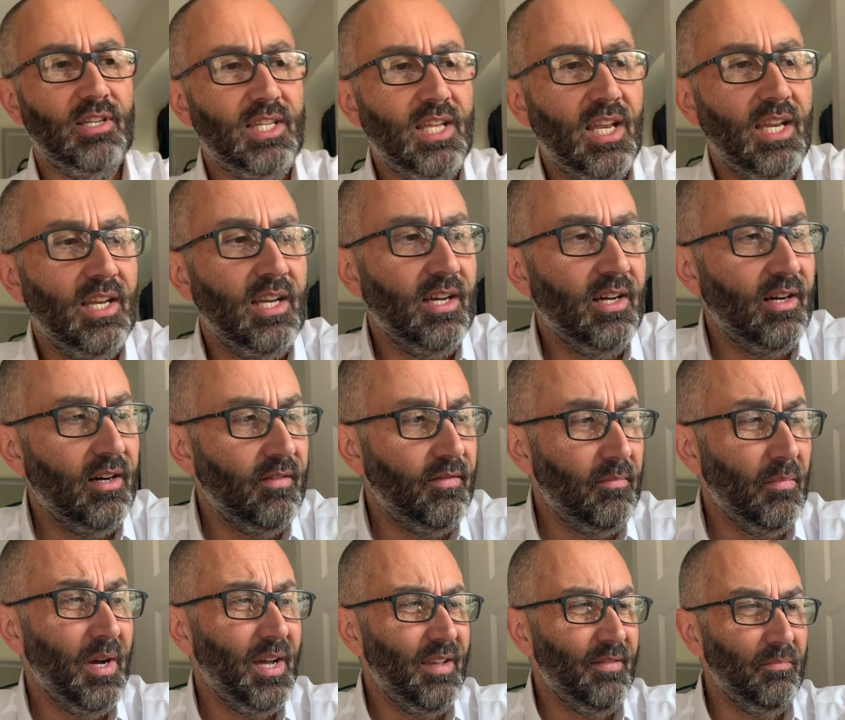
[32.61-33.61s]
10 and a half, it
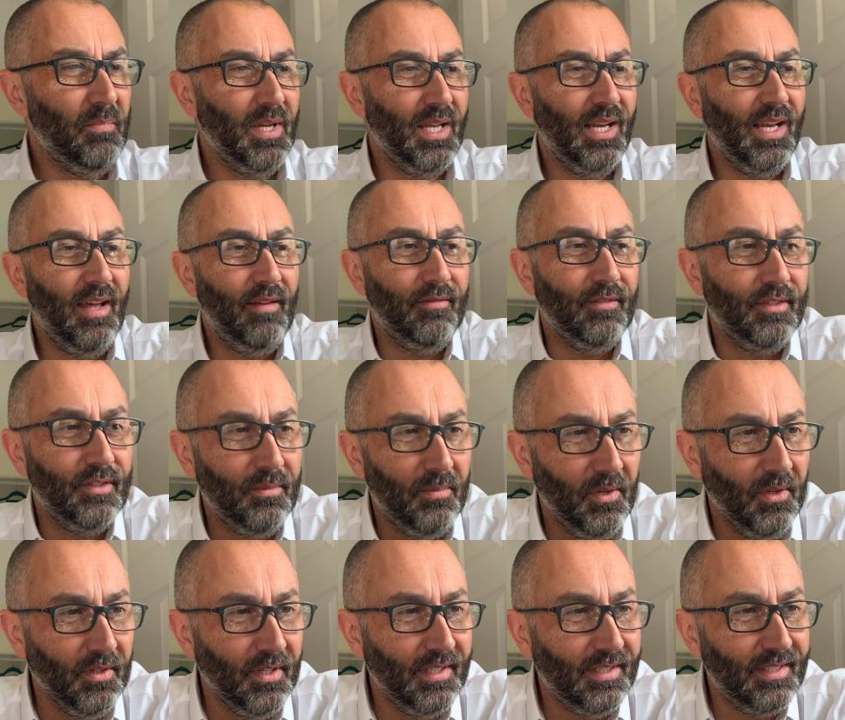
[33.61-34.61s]
might even be 11 to
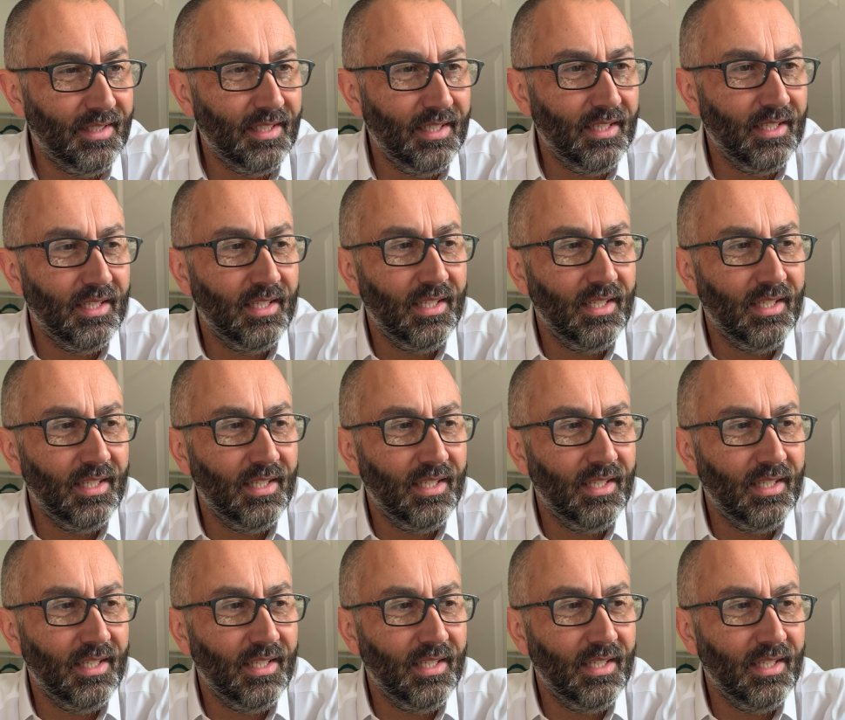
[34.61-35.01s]
be honest.